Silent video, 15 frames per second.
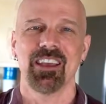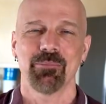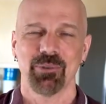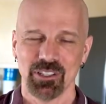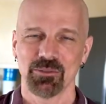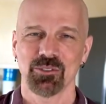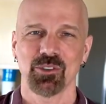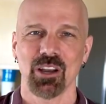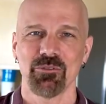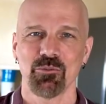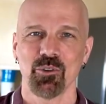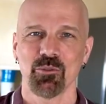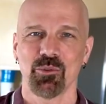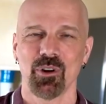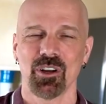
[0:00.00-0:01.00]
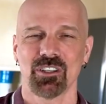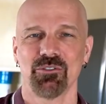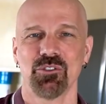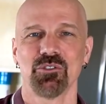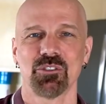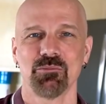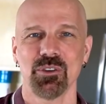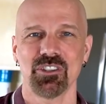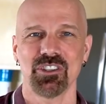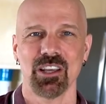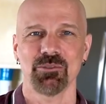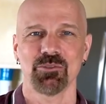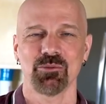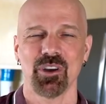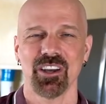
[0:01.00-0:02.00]
Please subscribe for more product reviews from me,
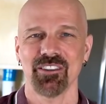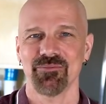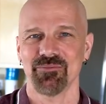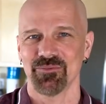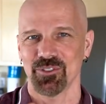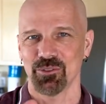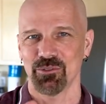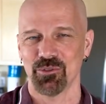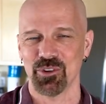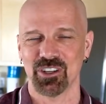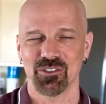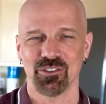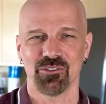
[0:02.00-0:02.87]
James White, with Freakin'